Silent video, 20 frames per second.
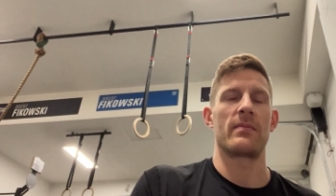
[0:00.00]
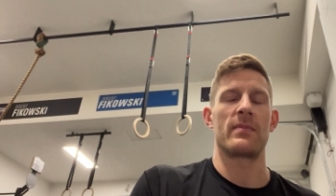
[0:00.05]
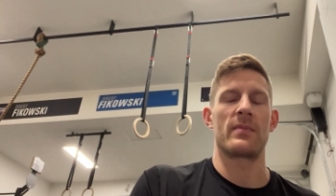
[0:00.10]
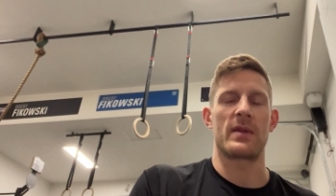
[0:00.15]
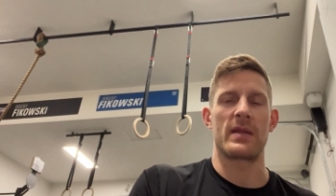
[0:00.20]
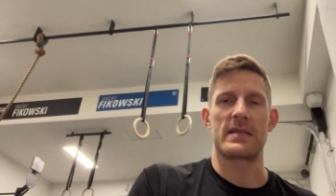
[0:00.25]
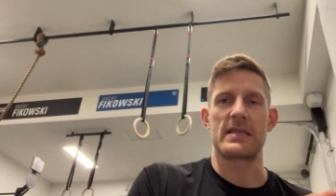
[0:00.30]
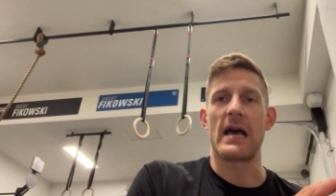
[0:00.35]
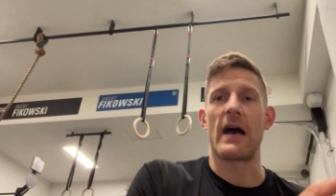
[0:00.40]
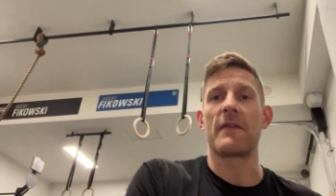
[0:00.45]

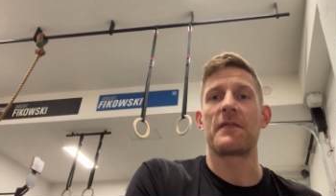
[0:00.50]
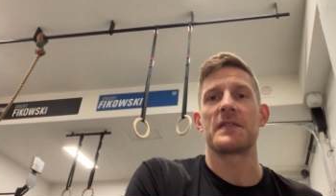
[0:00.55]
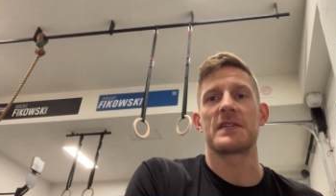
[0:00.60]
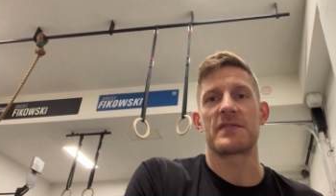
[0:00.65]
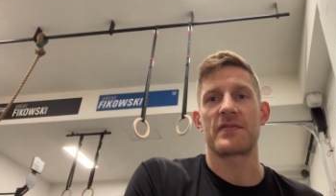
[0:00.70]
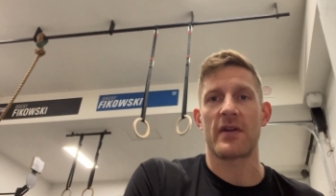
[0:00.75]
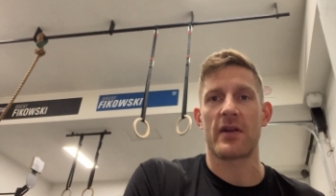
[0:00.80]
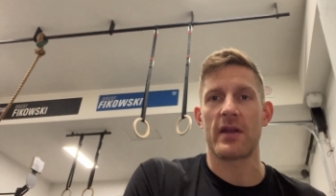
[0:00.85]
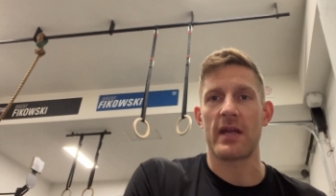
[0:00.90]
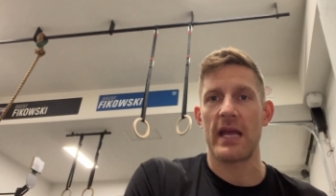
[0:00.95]
the toughest
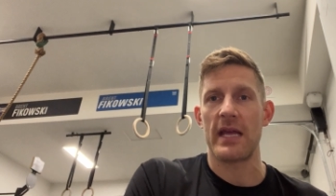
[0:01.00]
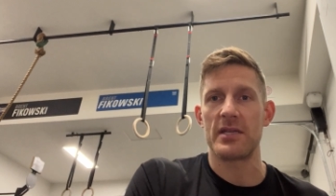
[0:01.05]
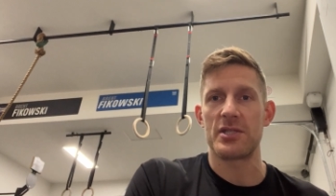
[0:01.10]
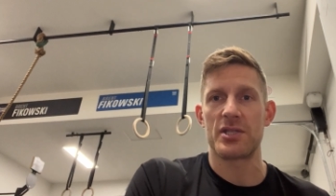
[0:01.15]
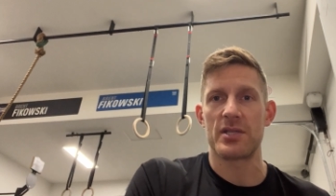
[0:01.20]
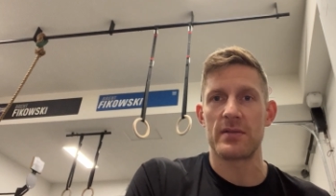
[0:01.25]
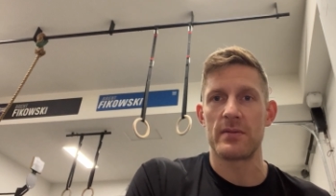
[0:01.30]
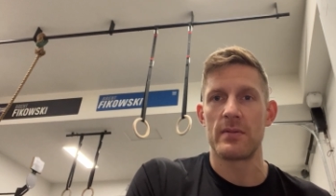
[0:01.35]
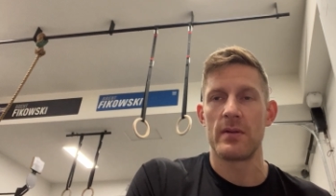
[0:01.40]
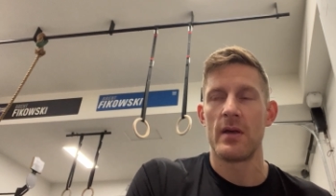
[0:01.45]

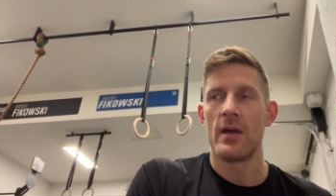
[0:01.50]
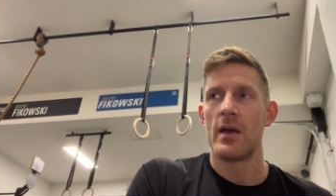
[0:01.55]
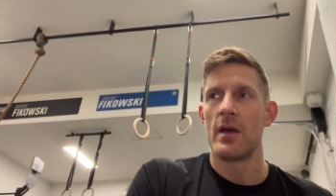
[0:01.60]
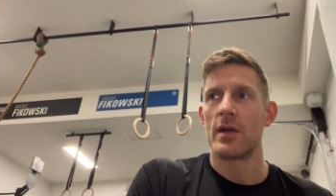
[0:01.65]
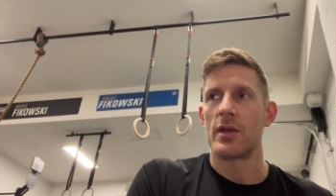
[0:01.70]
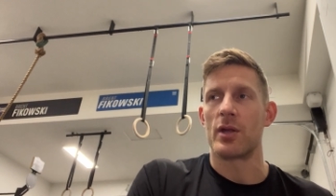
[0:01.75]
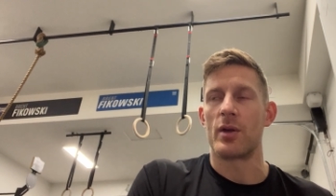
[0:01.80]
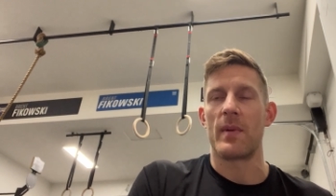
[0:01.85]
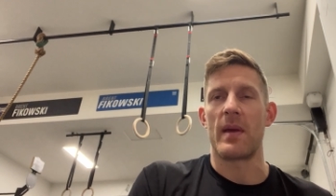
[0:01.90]
variation. You know,